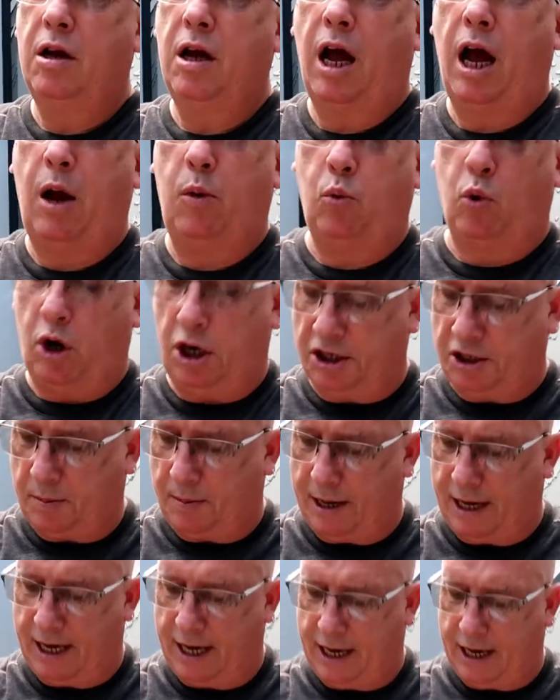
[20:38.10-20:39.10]
I washed
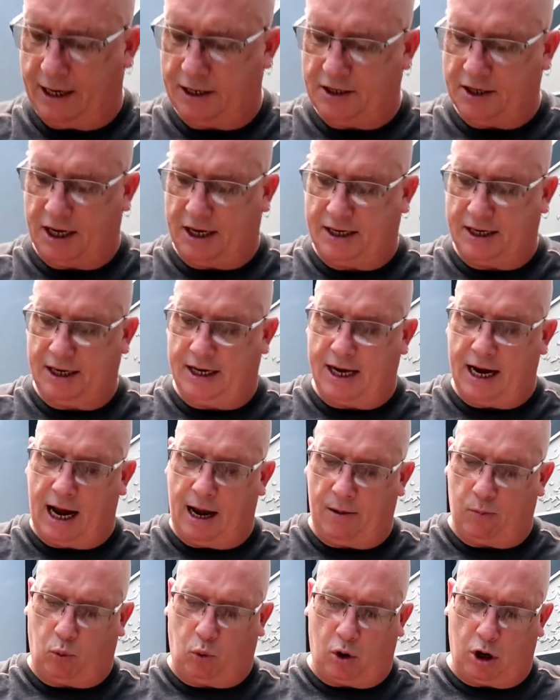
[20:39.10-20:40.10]
my hands. I did
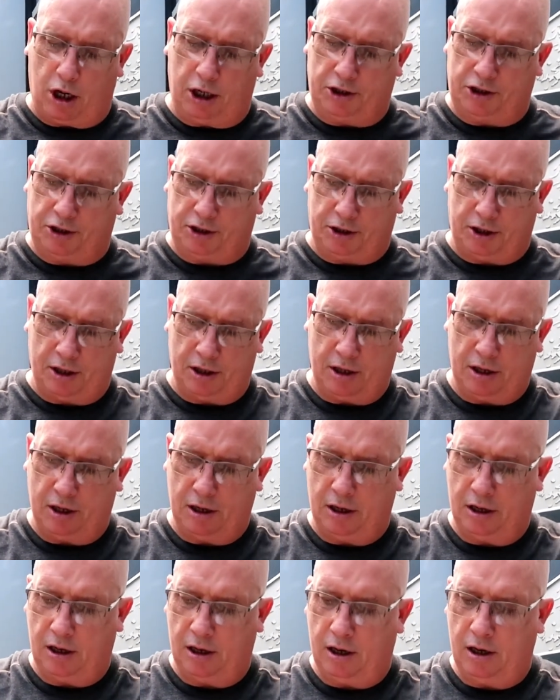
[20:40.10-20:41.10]
not wash
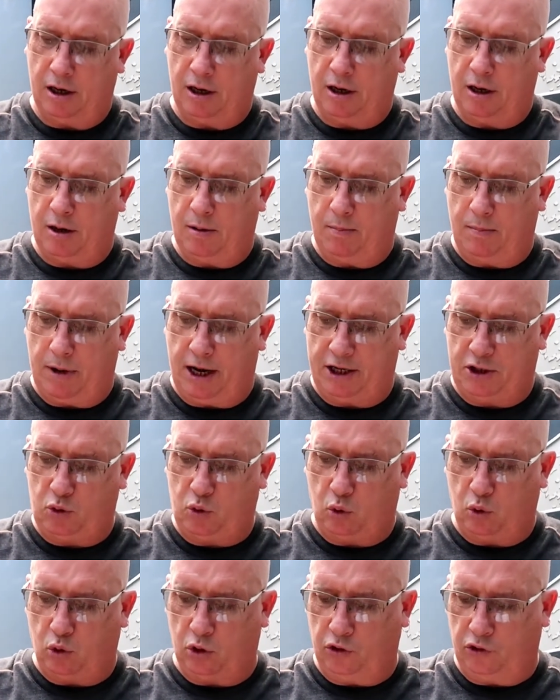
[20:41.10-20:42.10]
my
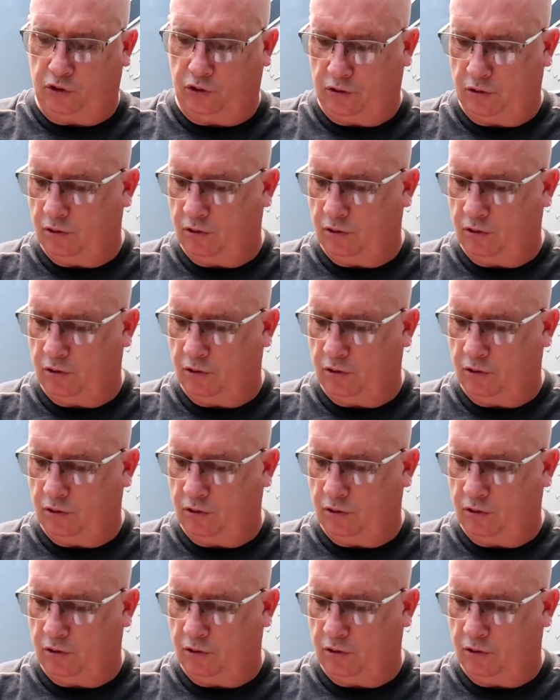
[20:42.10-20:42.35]
tools,